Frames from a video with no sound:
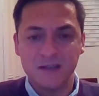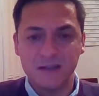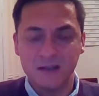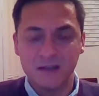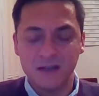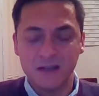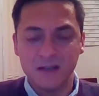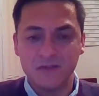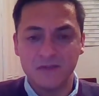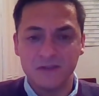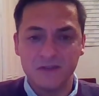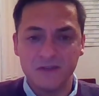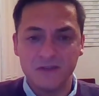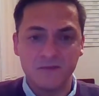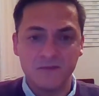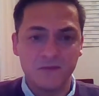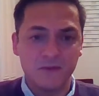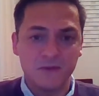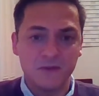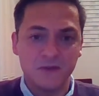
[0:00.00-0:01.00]
Like,
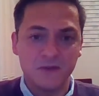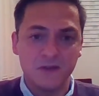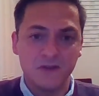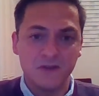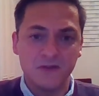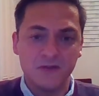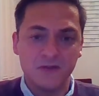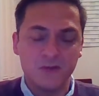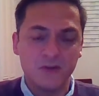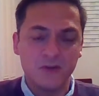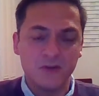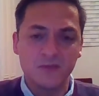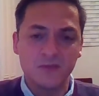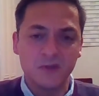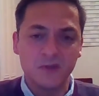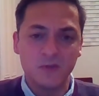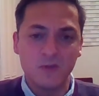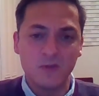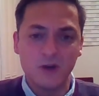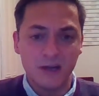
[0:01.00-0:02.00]
if you ask
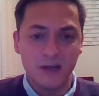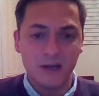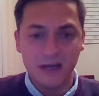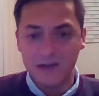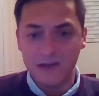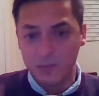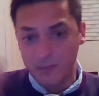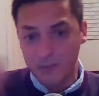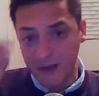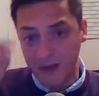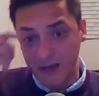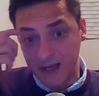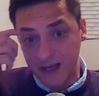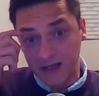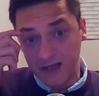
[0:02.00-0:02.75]
me why I have a bet,